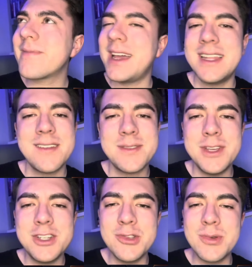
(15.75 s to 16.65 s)
I did have some
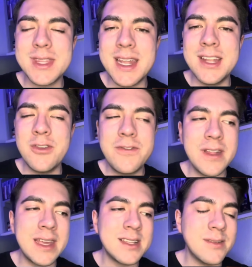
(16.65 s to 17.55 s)
issues with it. I do feel
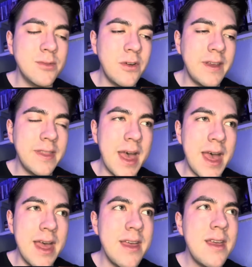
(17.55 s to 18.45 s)
like it's a movie
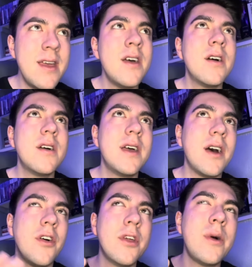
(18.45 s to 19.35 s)
that
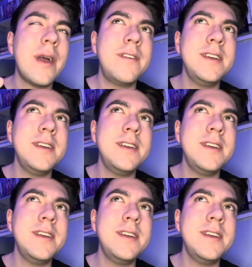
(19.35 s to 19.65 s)
although every